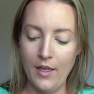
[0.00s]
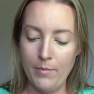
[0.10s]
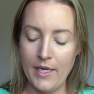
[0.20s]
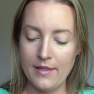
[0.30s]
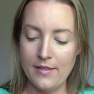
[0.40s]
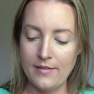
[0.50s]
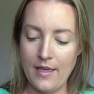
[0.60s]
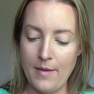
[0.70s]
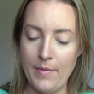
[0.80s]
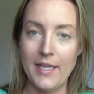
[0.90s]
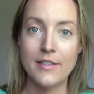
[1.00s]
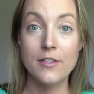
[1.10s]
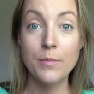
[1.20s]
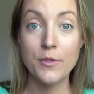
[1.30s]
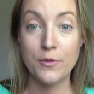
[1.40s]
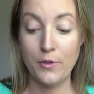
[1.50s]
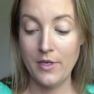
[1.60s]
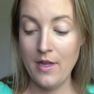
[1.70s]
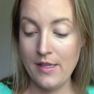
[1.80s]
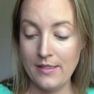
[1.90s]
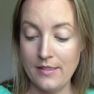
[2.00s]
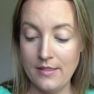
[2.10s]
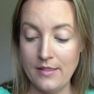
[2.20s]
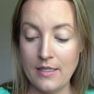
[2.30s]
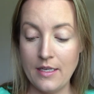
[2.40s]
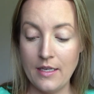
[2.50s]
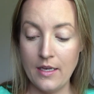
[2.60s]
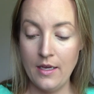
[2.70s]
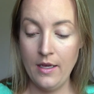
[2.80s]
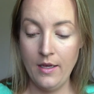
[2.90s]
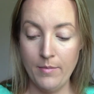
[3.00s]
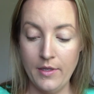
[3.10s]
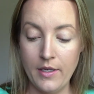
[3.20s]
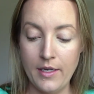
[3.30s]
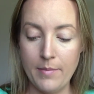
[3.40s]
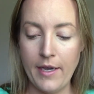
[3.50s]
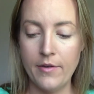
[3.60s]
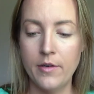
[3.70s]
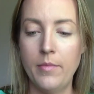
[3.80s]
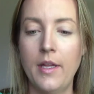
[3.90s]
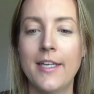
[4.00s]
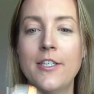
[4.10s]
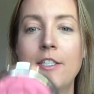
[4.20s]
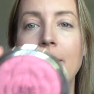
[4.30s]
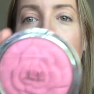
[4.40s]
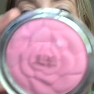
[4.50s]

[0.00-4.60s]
Picked this up at Superstore. This is the Milani Powder Blush in the